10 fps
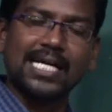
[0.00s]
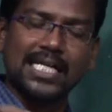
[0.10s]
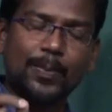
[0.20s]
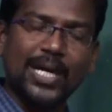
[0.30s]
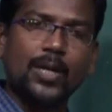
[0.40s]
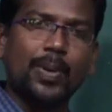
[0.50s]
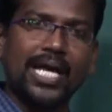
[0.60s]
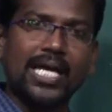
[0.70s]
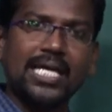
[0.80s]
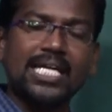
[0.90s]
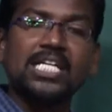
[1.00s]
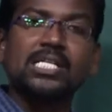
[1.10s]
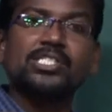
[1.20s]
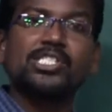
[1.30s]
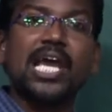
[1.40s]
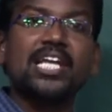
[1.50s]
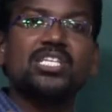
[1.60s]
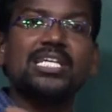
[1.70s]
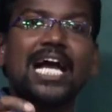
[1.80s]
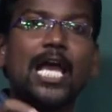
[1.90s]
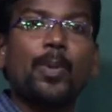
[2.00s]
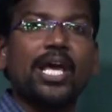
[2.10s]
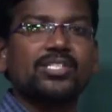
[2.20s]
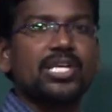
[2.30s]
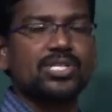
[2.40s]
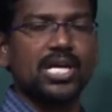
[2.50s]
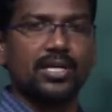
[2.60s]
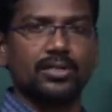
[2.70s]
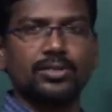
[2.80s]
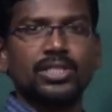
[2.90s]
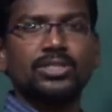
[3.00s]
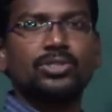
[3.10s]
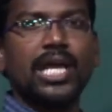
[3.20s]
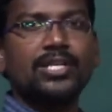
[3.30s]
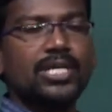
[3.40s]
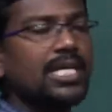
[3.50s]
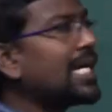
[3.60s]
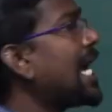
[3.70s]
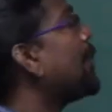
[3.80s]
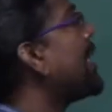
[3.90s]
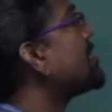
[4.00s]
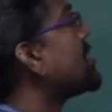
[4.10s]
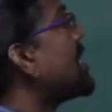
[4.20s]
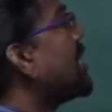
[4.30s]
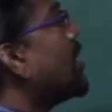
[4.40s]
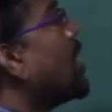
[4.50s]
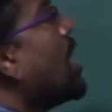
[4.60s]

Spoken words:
accompanied by change in hybridization. Change in hybridization.